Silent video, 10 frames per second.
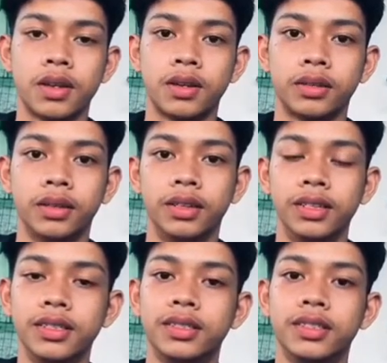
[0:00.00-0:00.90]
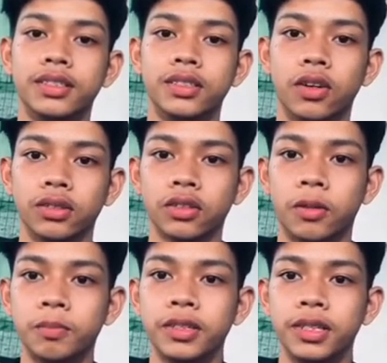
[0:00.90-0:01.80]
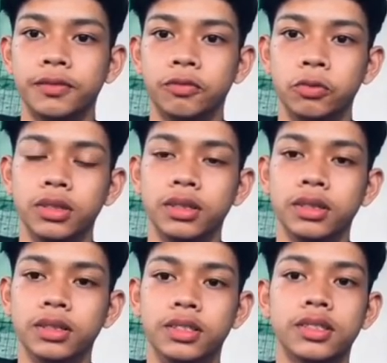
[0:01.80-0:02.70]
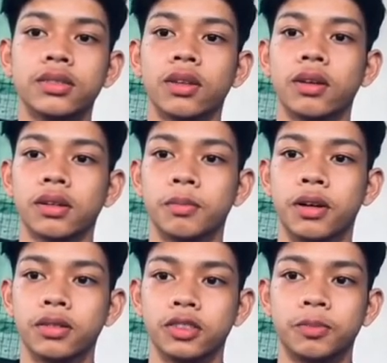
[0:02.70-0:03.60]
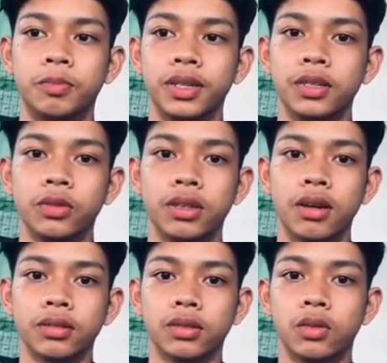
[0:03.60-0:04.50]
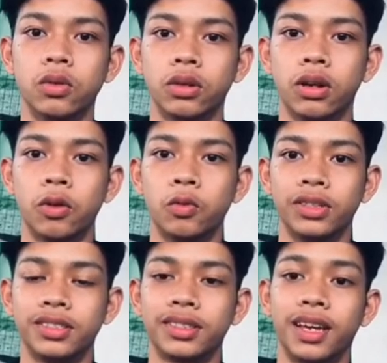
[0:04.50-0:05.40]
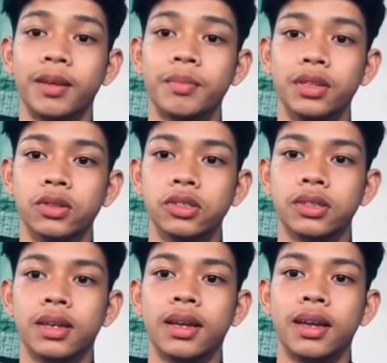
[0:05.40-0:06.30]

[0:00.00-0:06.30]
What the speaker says: Okay, it is not complete if we just talk about spring without Hooke law, which can be used